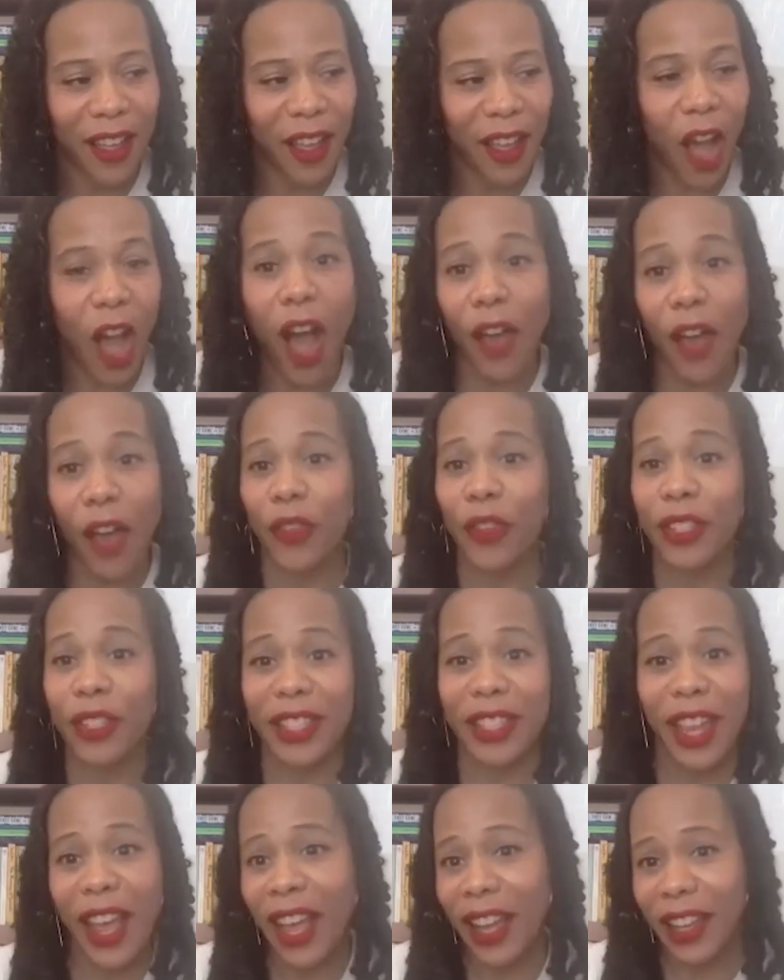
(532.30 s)
authored
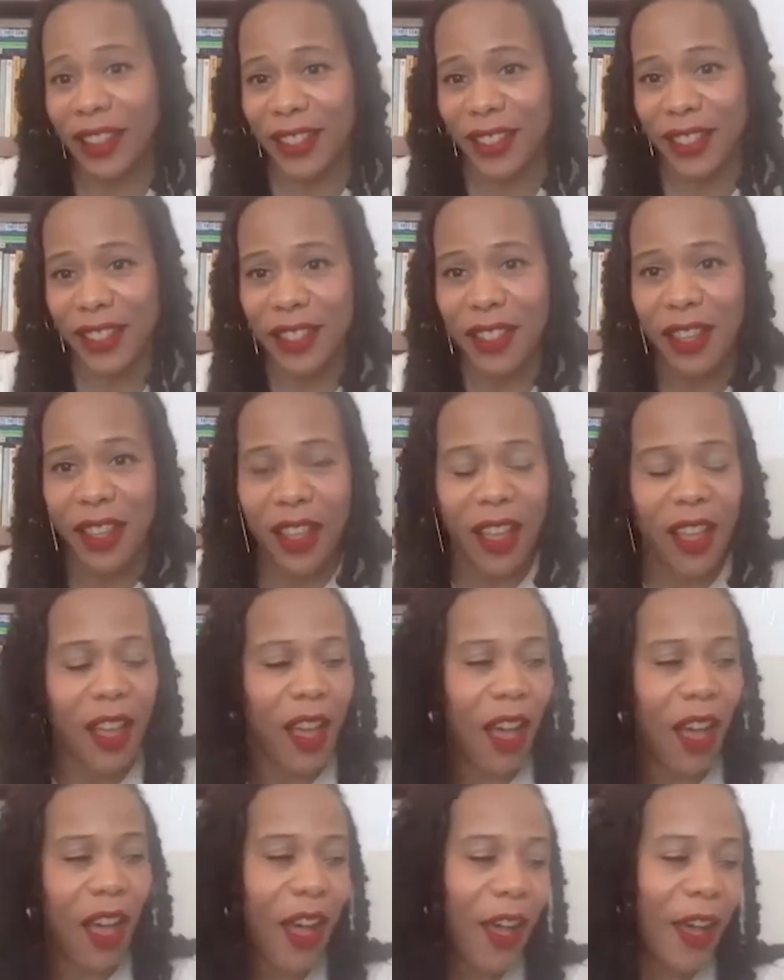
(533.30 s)
texts.
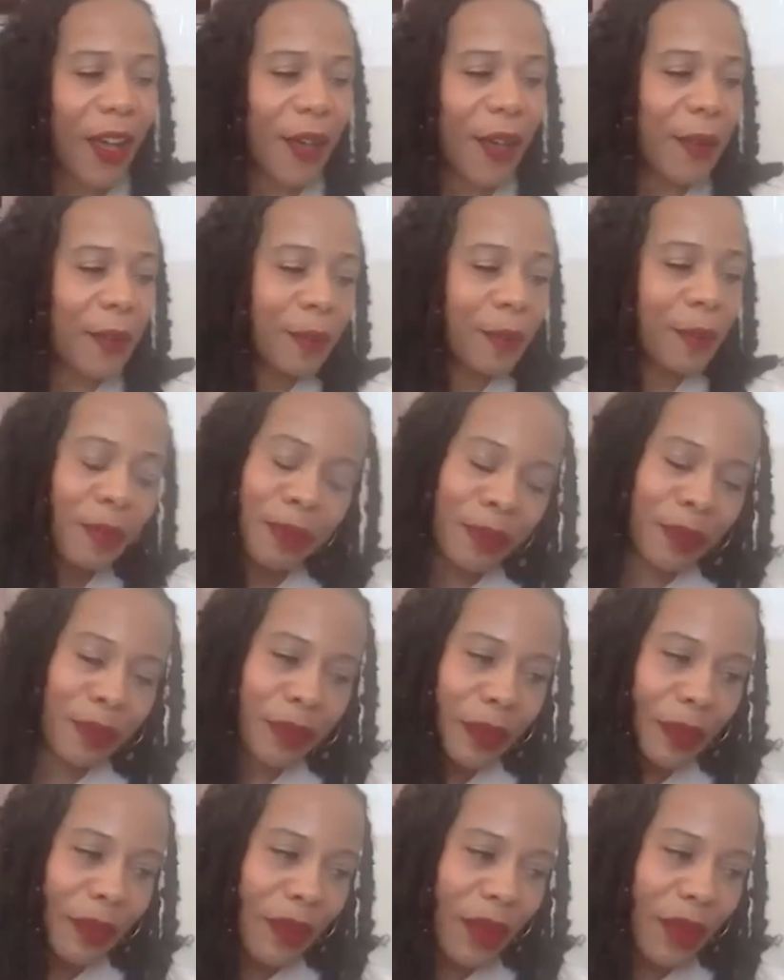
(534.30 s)

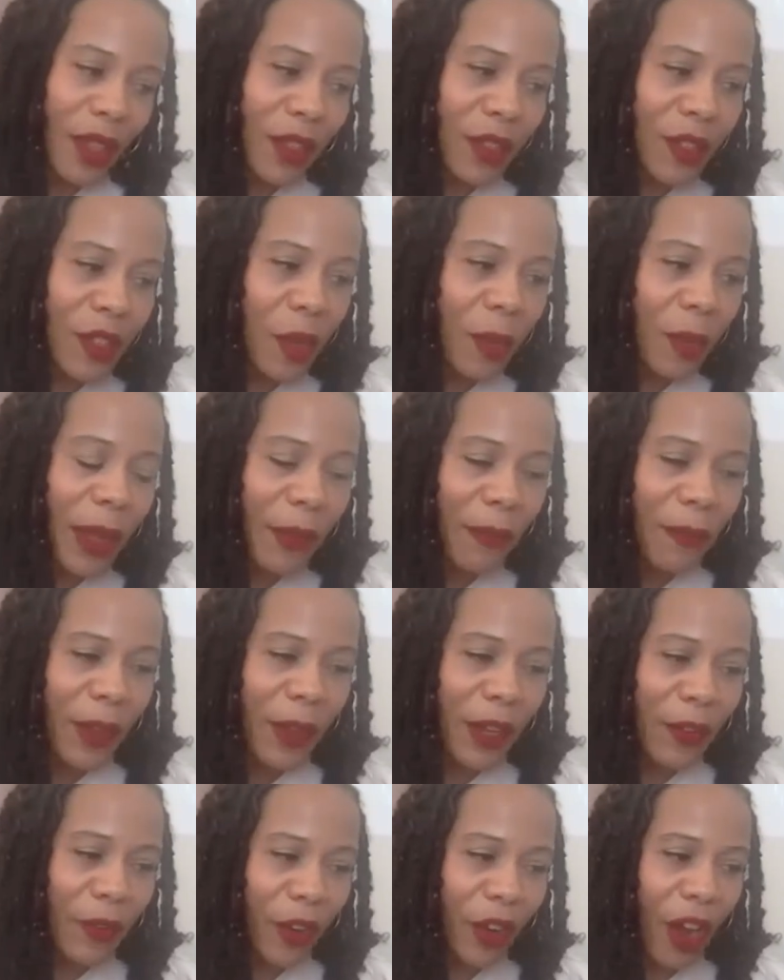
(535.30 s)
So my
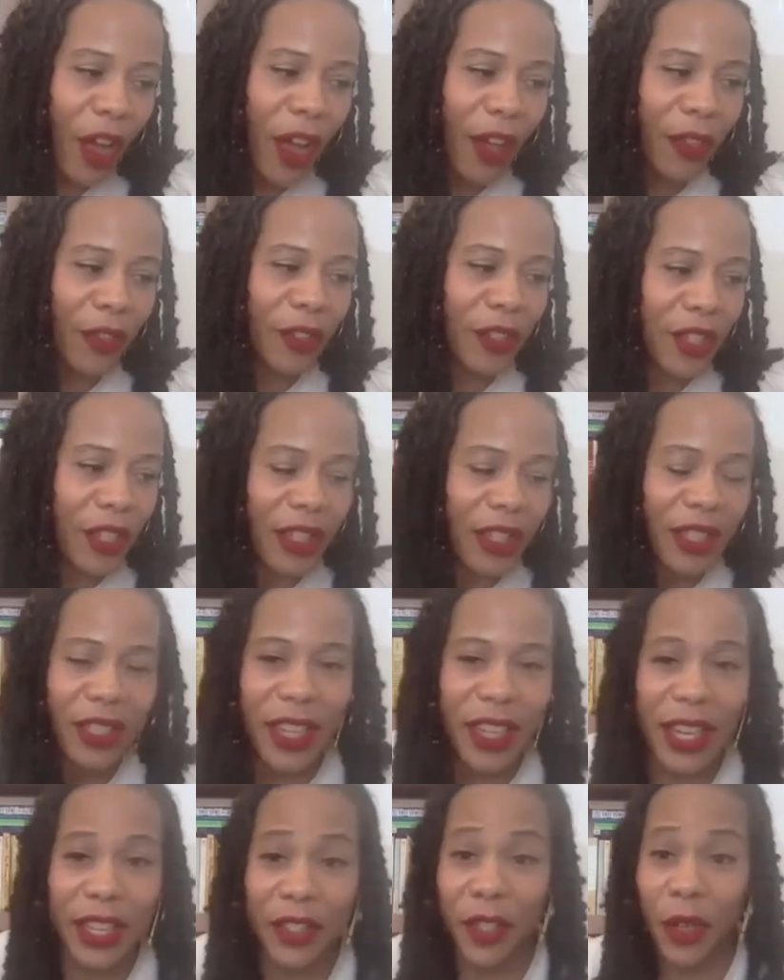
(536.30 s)
favorite author to this
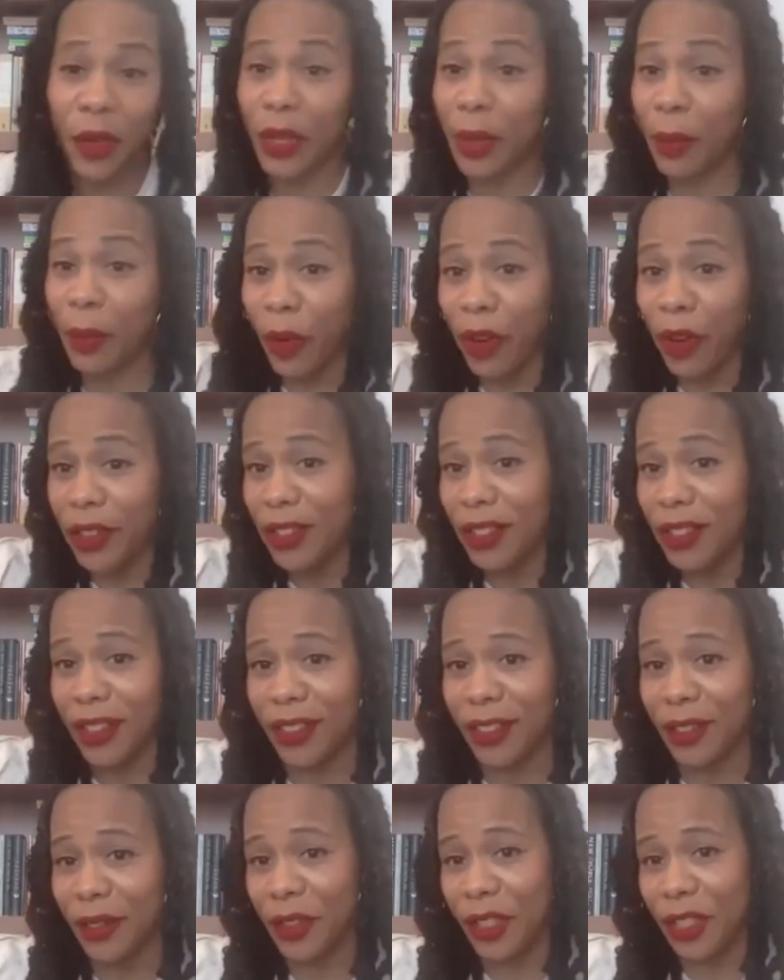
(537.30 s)
day is Toni
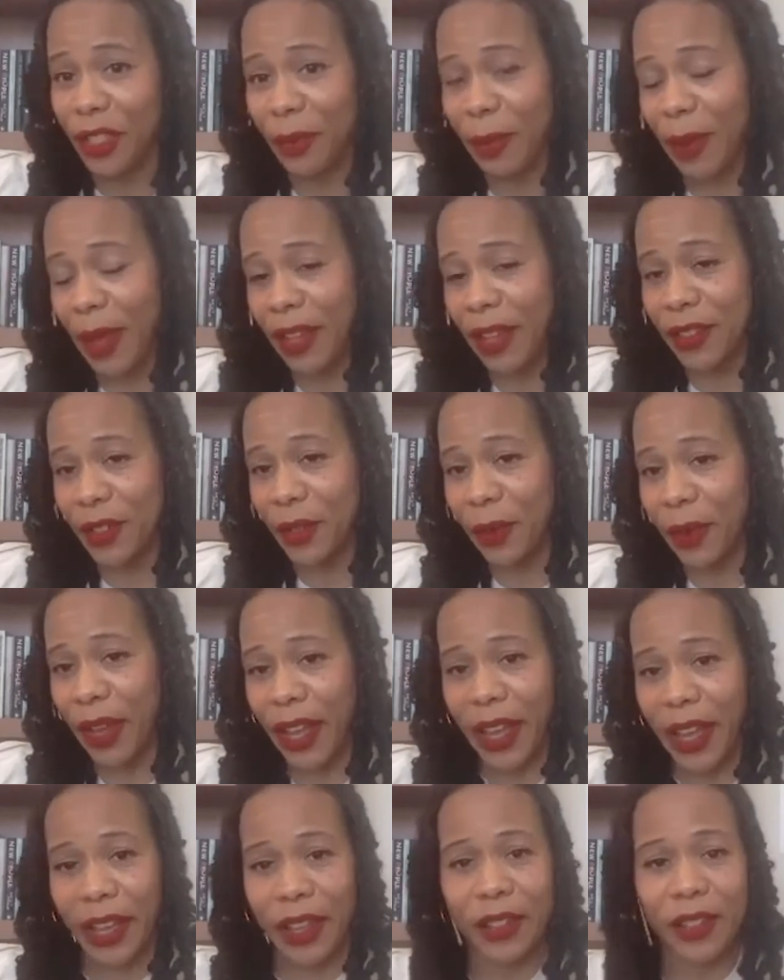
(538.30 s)
Morrison, who just passed
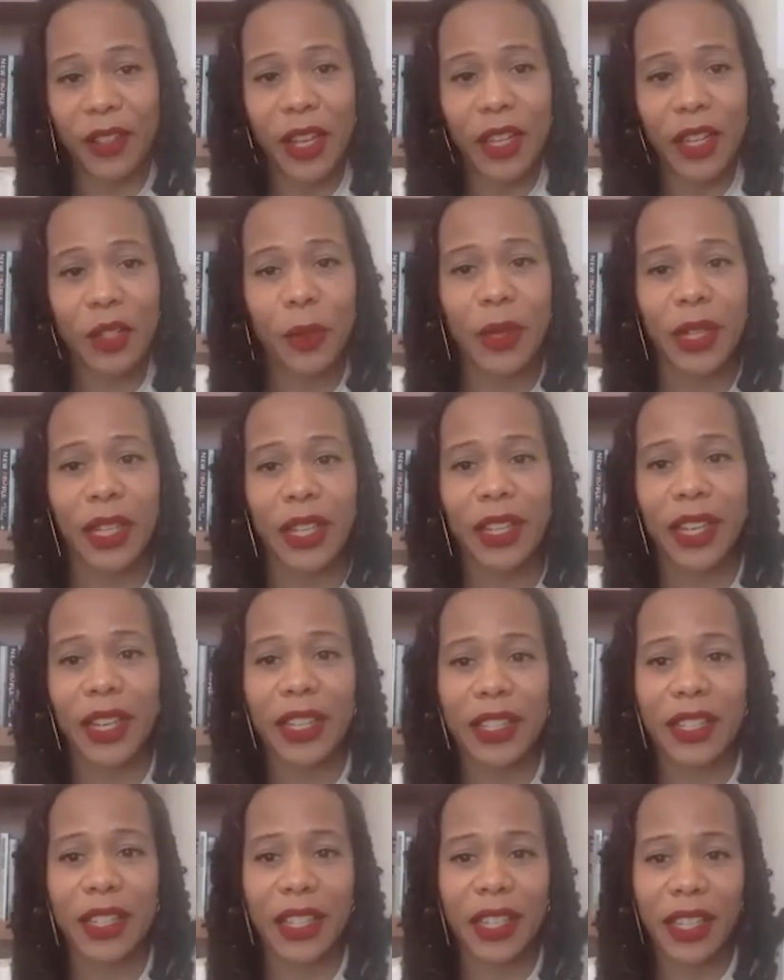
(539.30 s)
away in
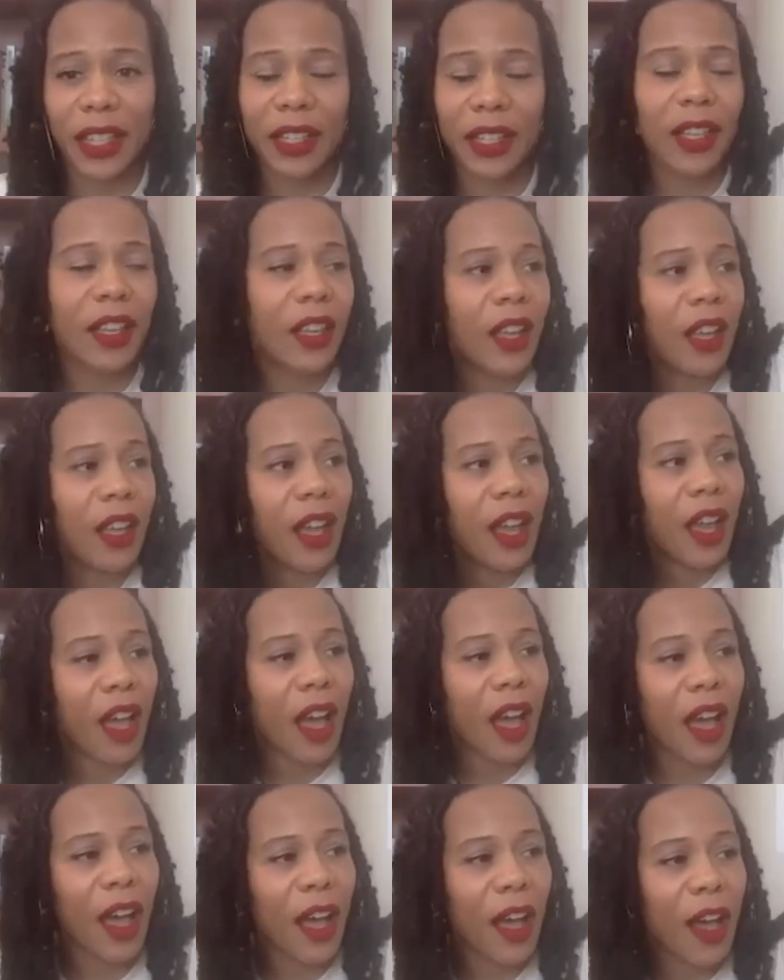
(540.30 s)
2019.
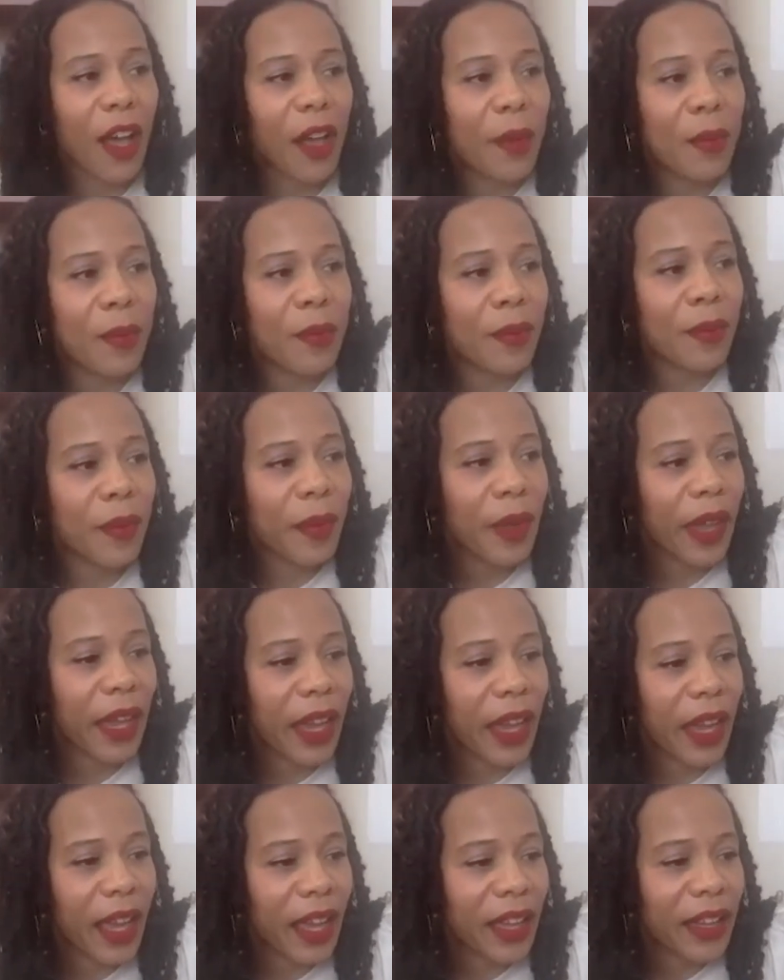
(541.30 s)
And
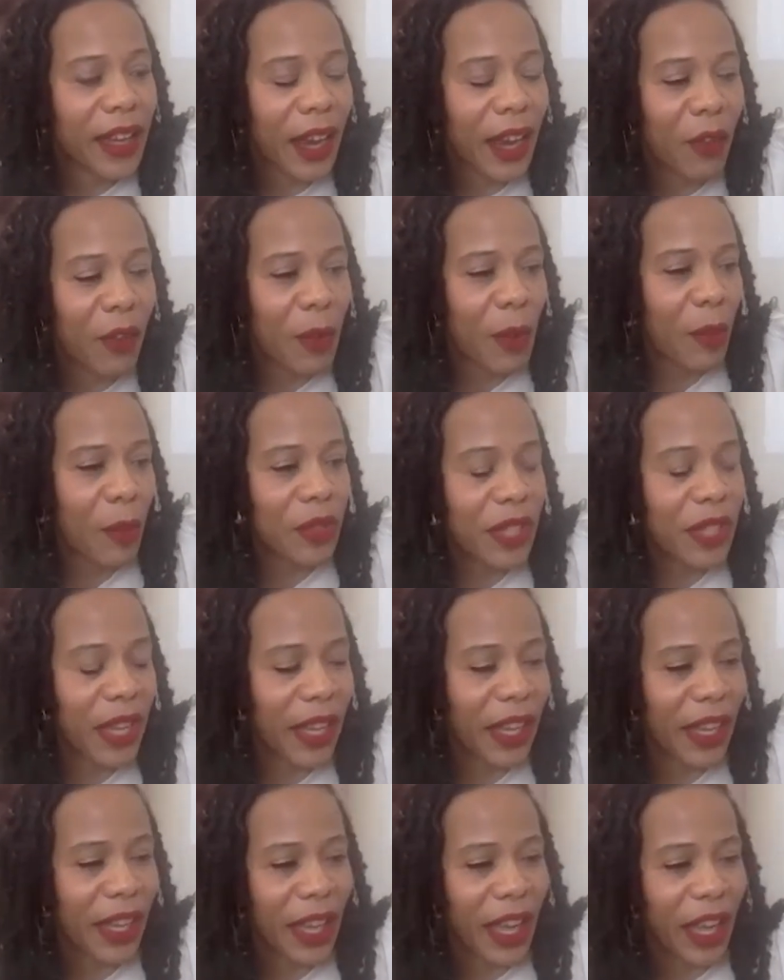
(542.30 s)
I remember
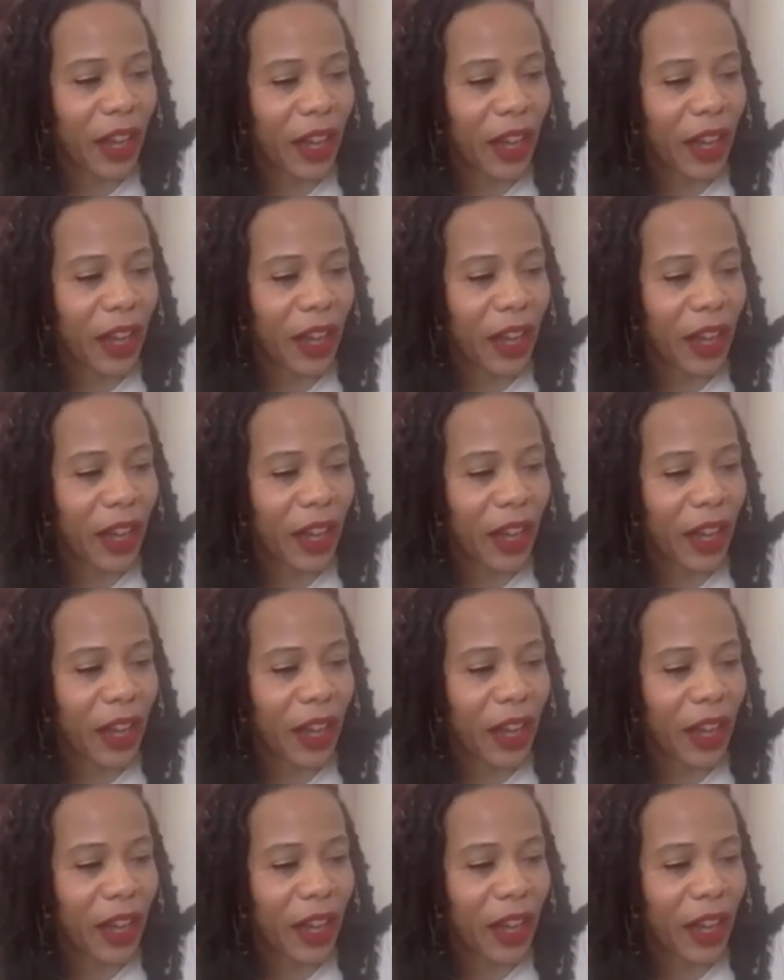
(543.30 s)
taking a